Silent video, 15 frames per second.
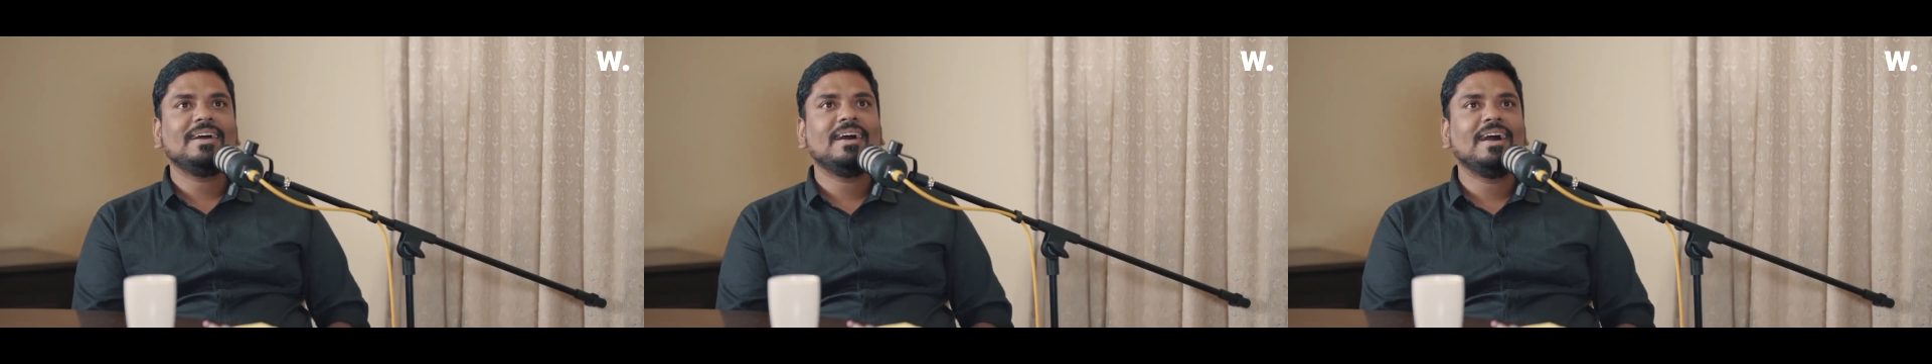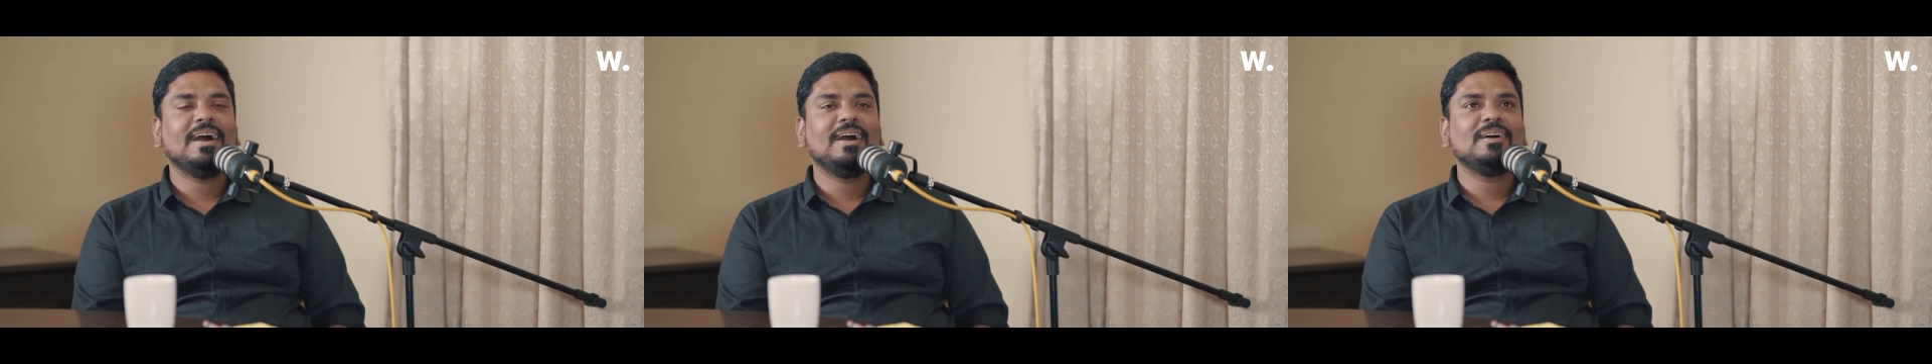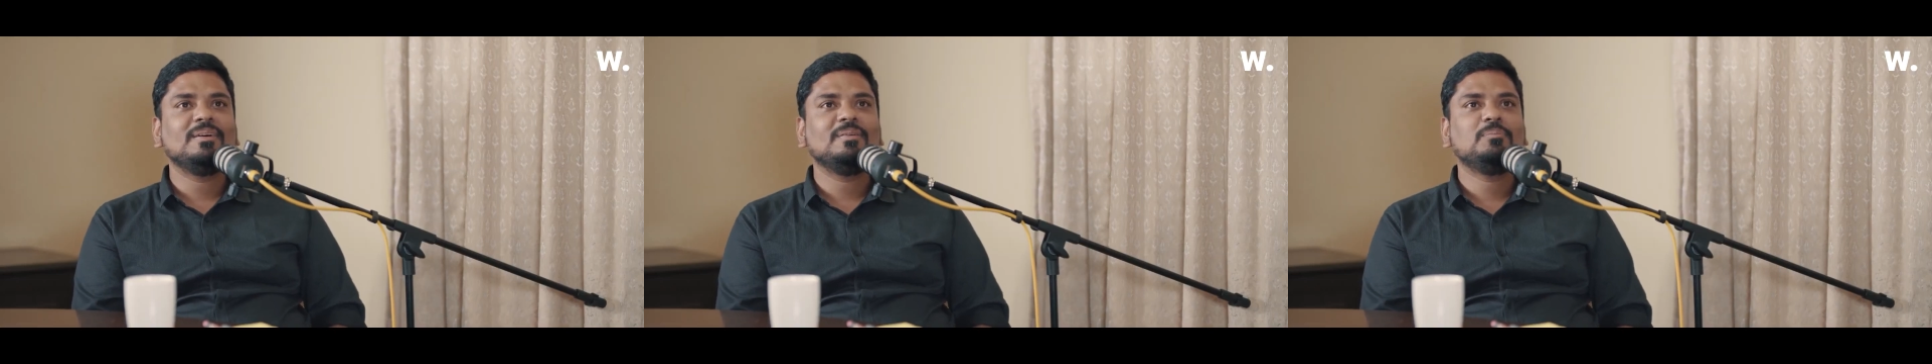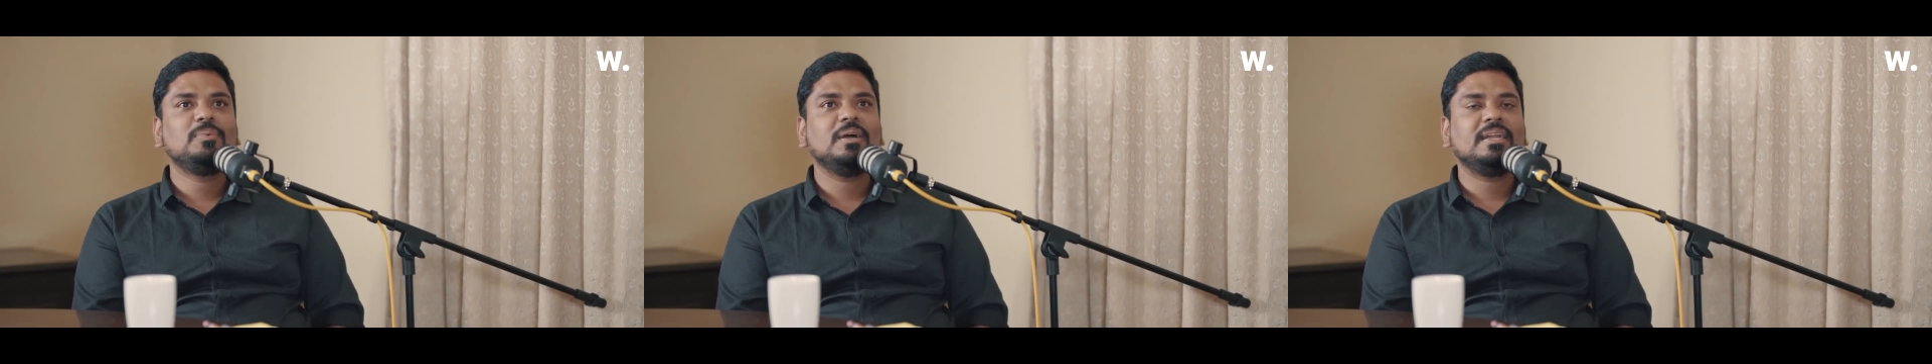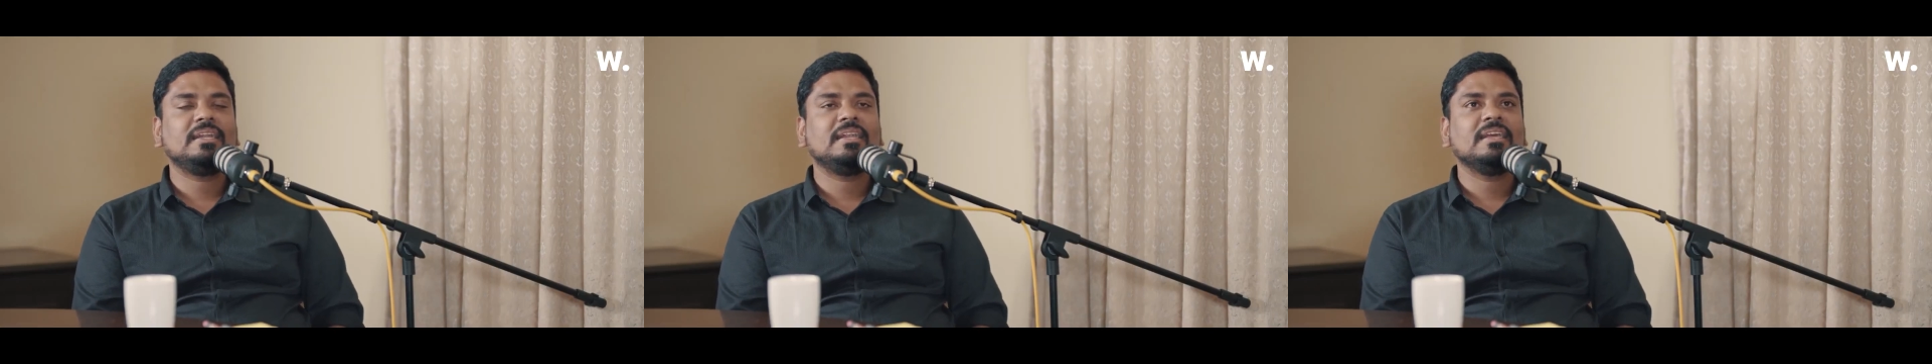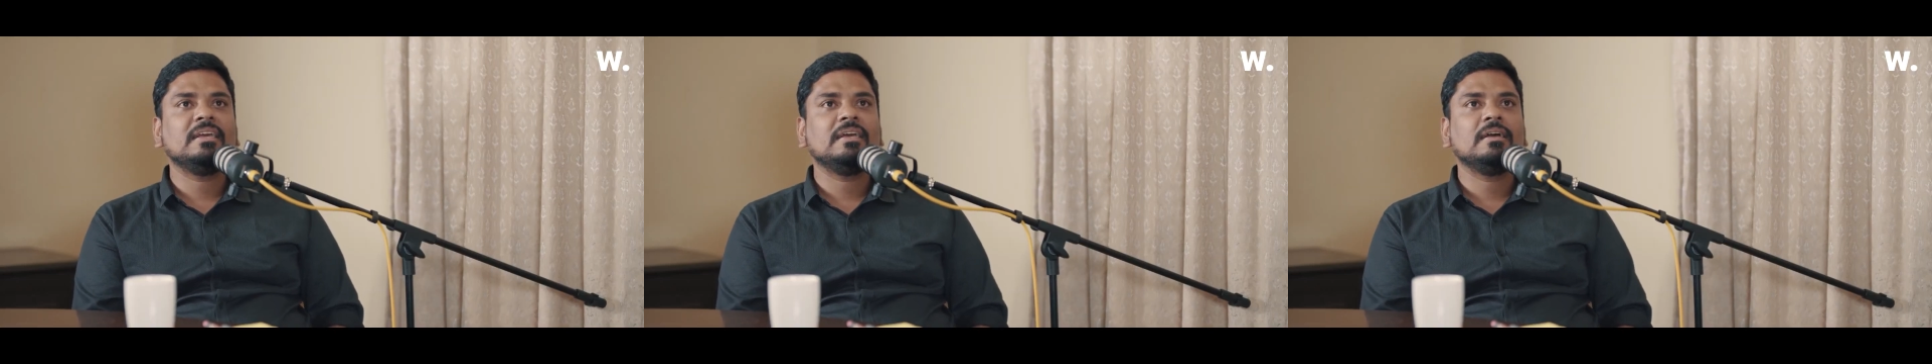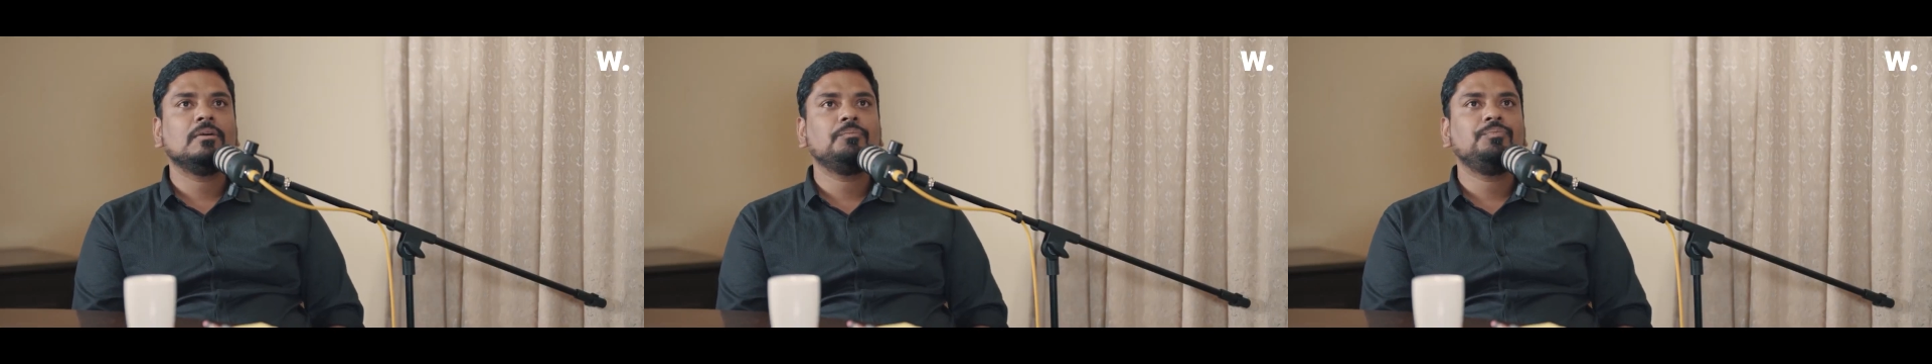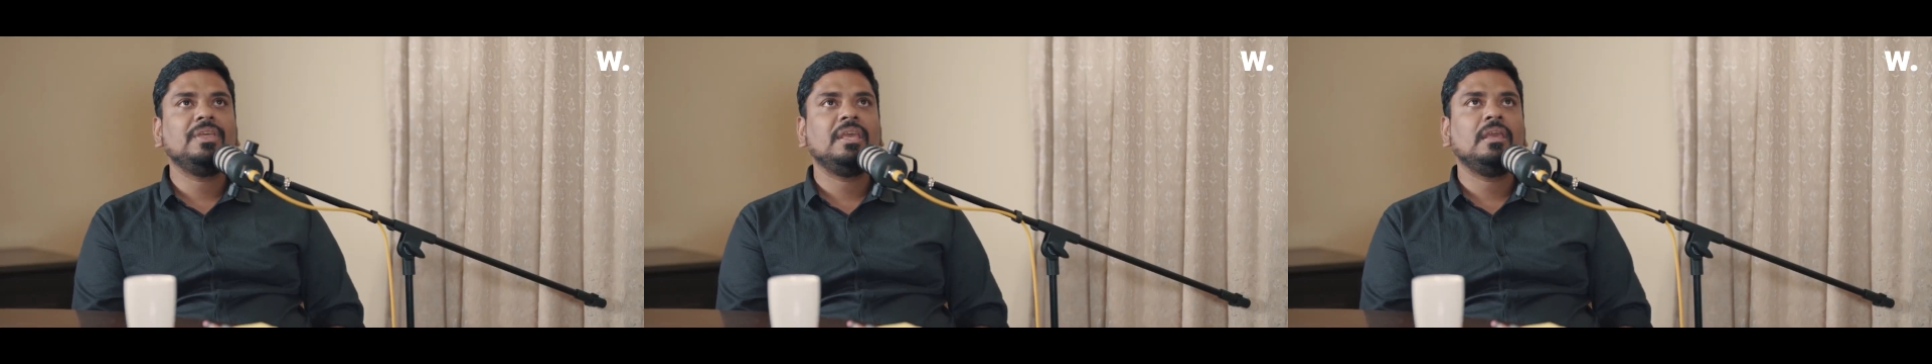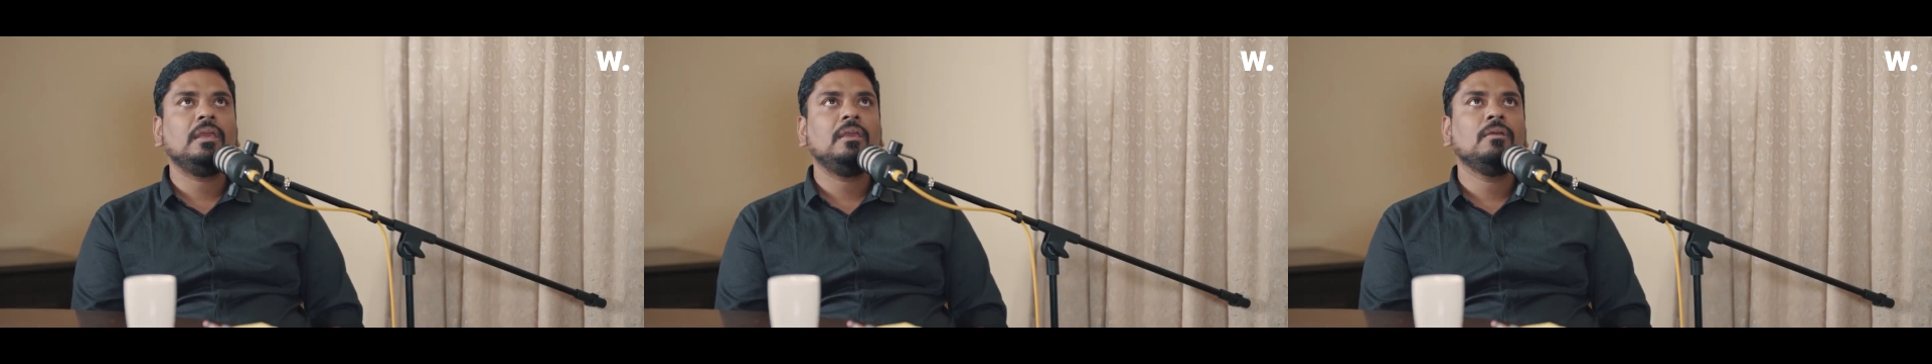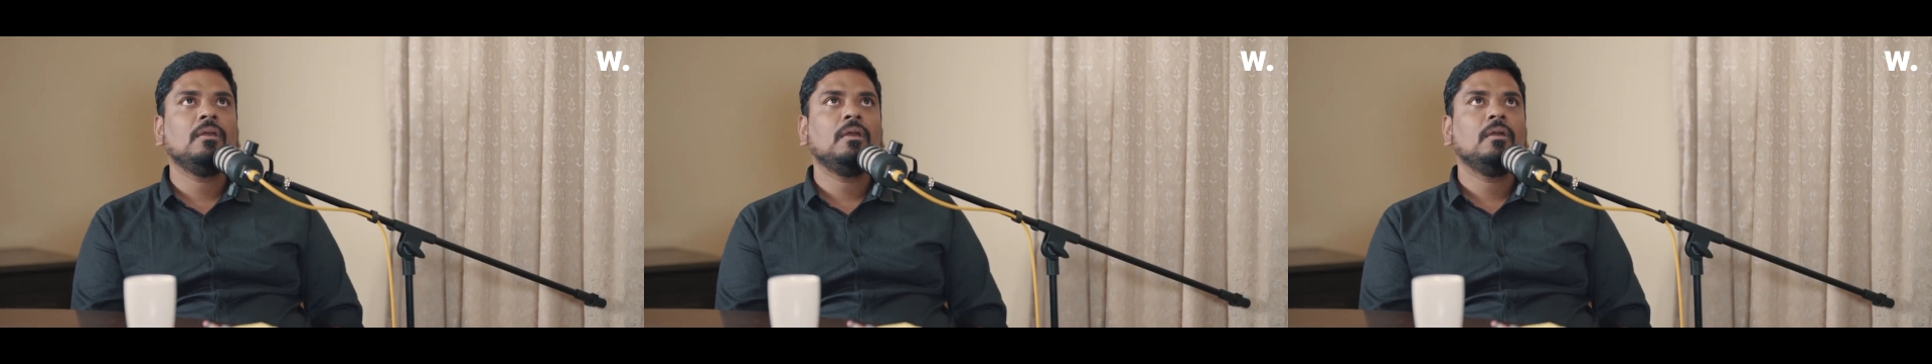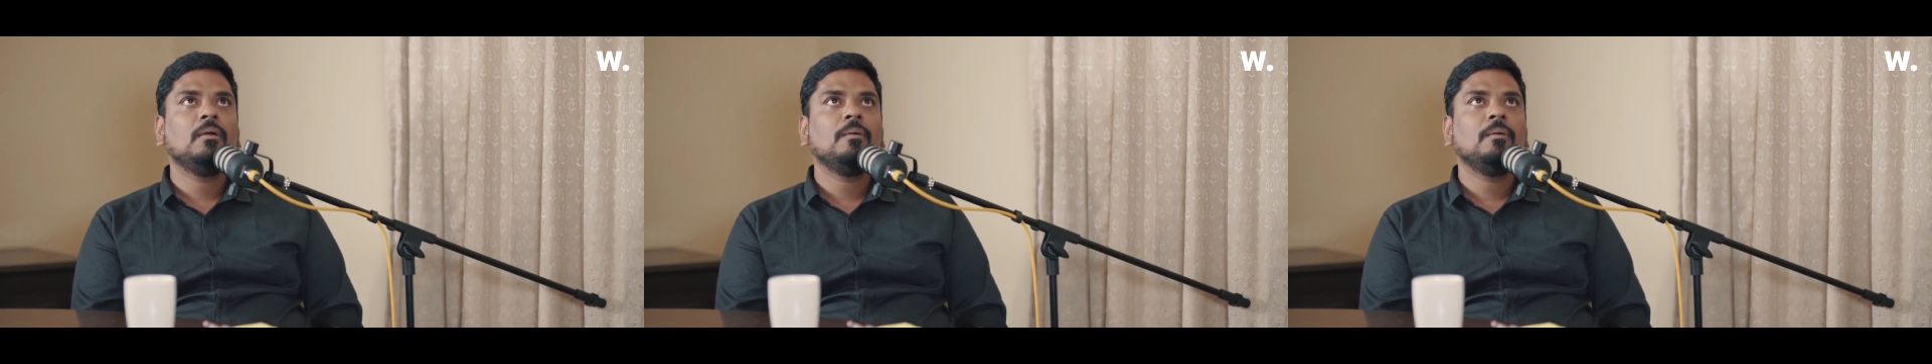But the